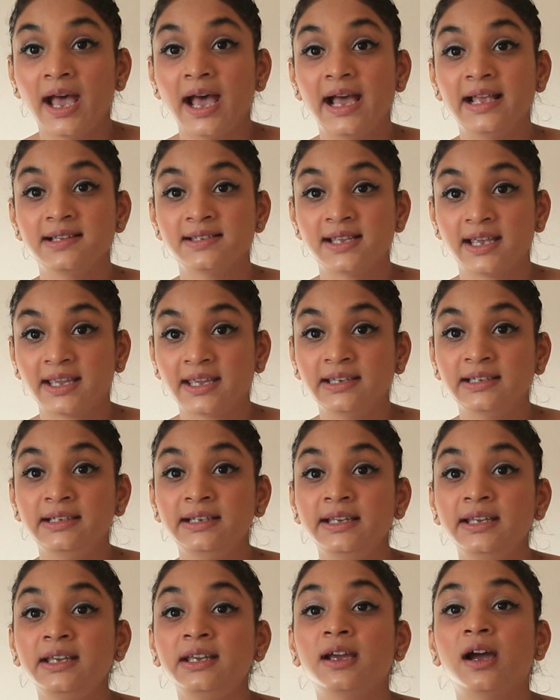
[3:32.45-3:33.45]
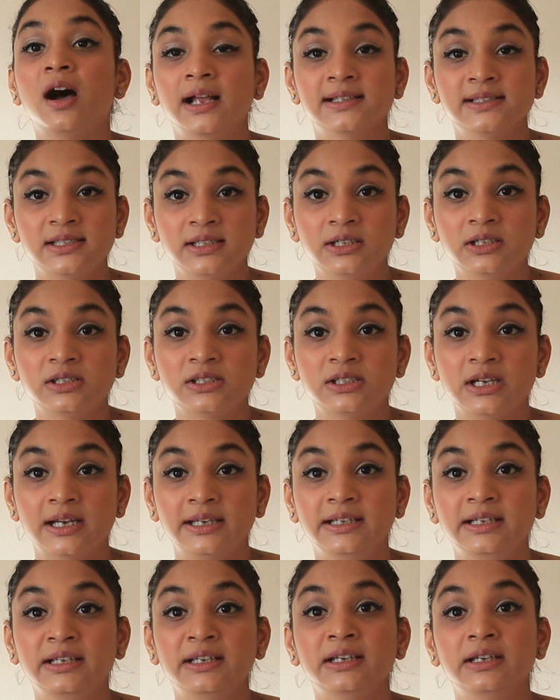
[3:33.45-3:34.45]
And secondly, consider
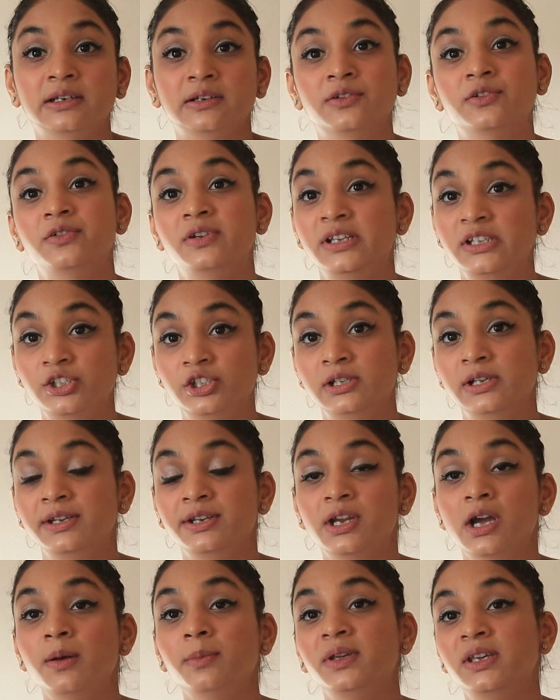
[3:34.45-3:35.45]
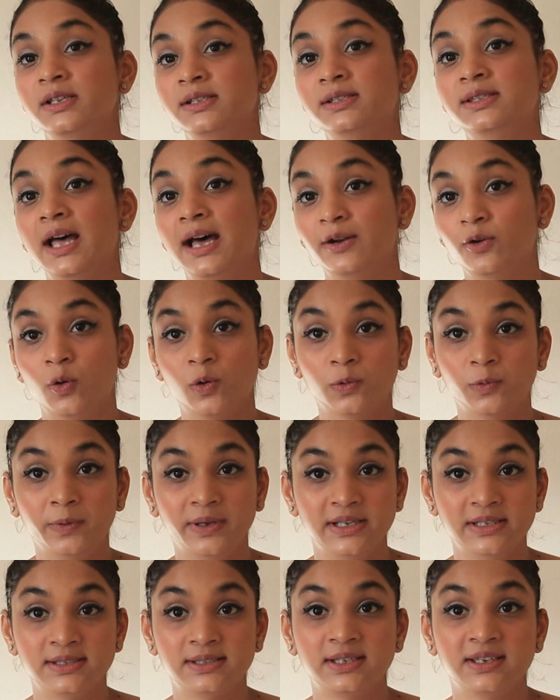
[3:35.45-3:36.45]
studying in a regional area because that
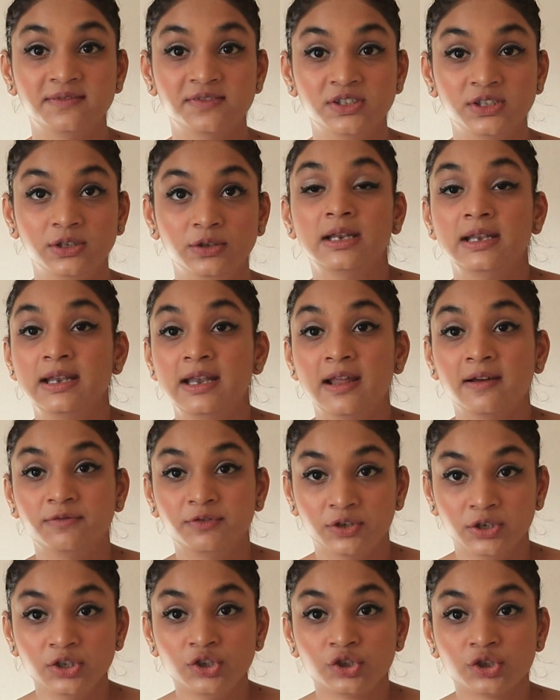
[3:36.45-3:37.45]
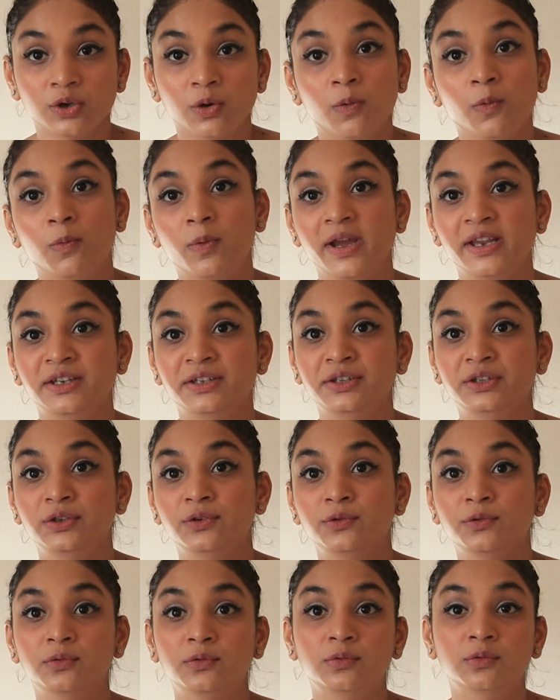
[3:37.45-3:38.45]
always gives you leverage when
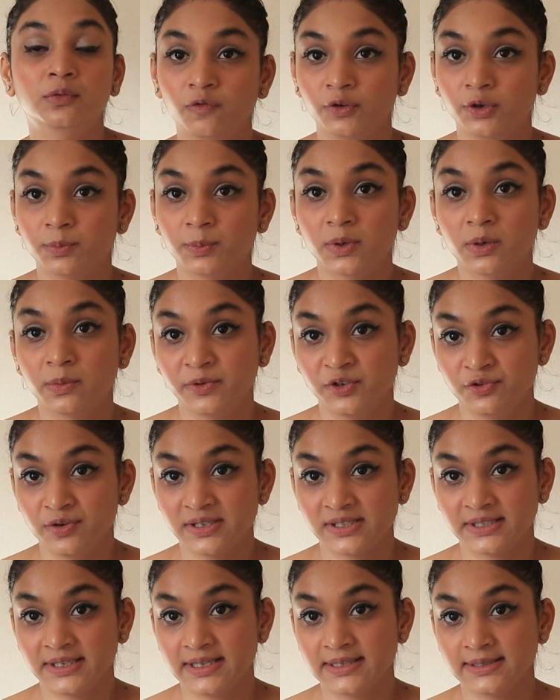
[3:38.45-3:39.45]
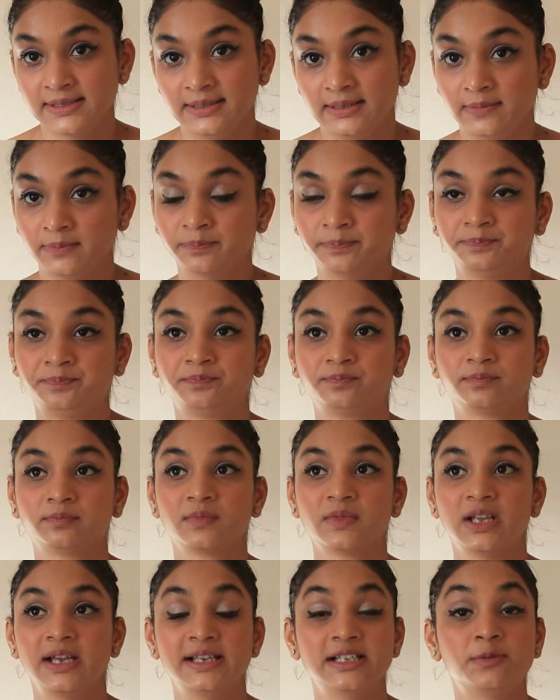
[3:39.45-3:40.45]
you go for a permanent residency,
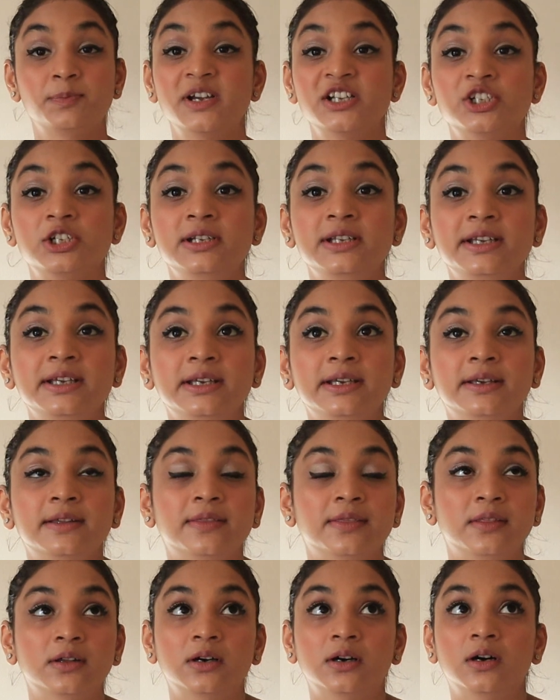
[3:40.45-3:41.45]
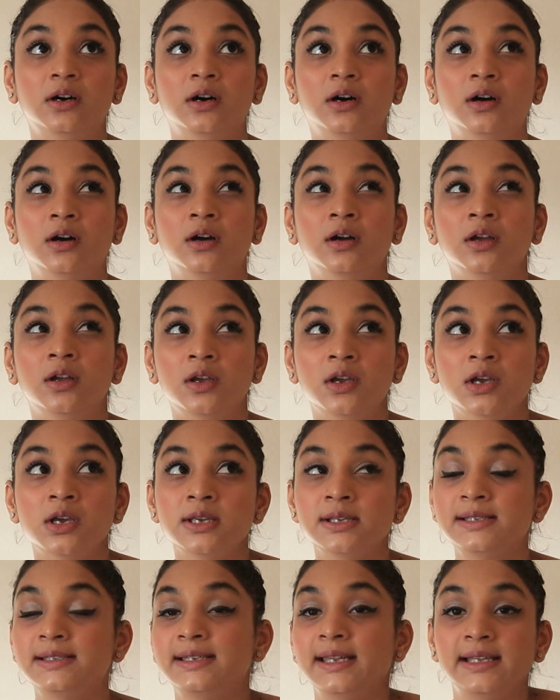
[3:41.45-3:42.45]
especially the
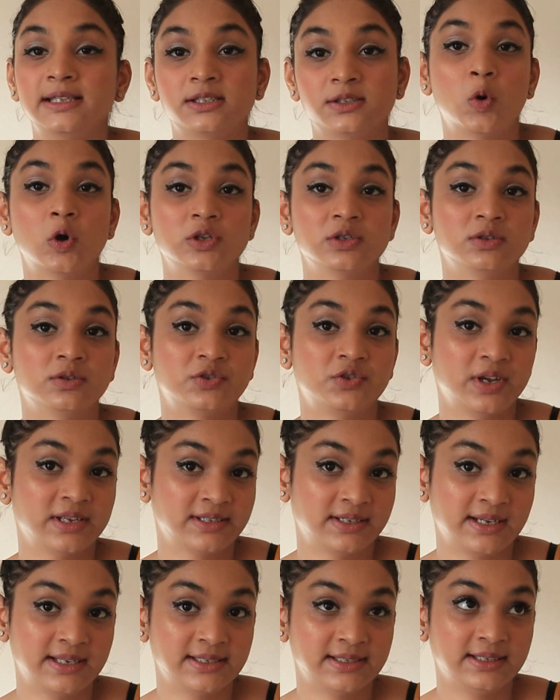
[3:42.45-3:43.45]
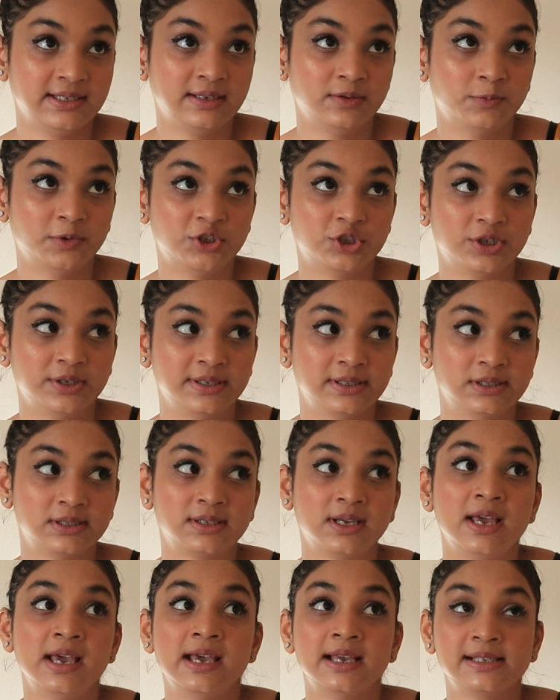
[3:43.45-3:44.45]
state-sponsored residency, which
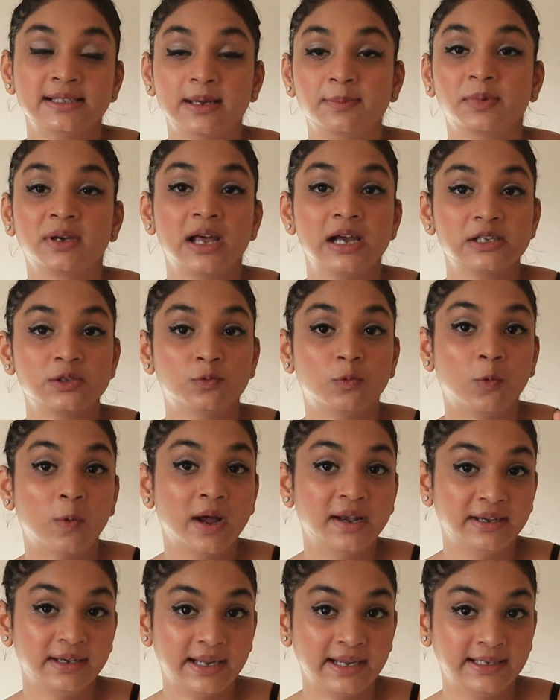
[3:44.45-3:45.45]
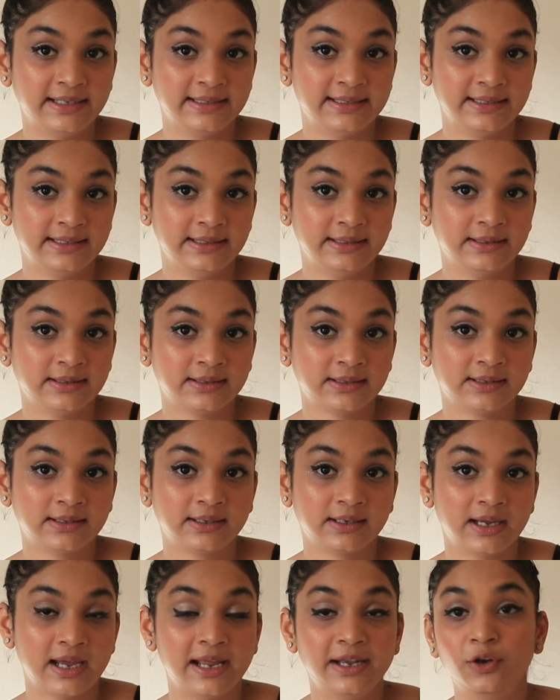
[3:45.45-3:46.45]
is subclass 190
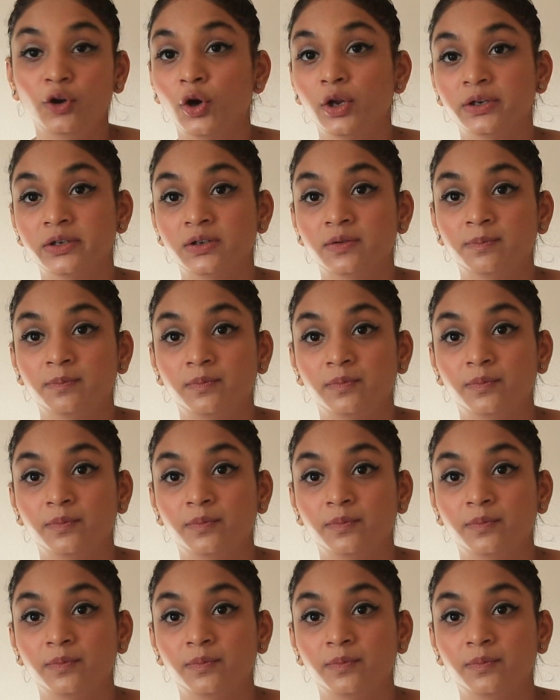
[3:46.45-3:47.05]
and not